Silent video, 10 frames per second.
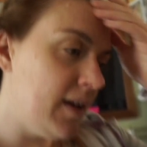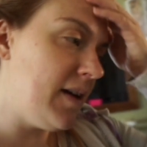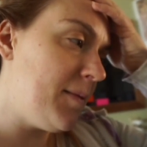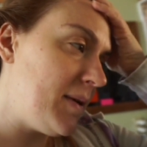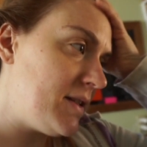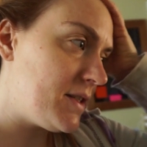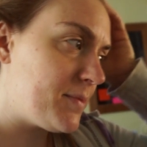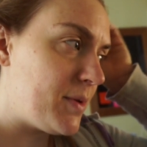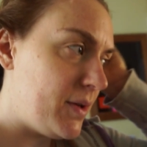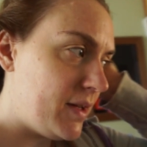I
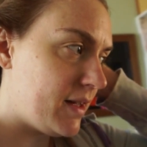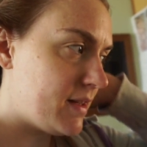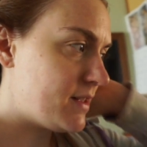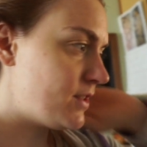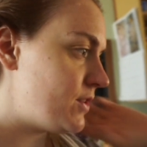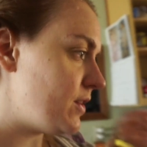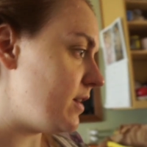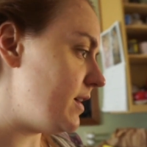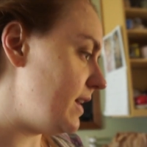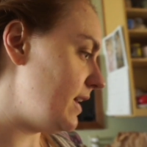just pulled out this
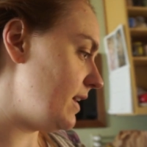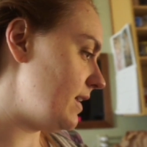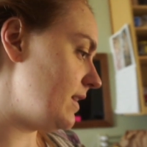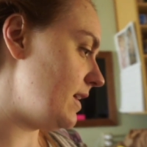drawing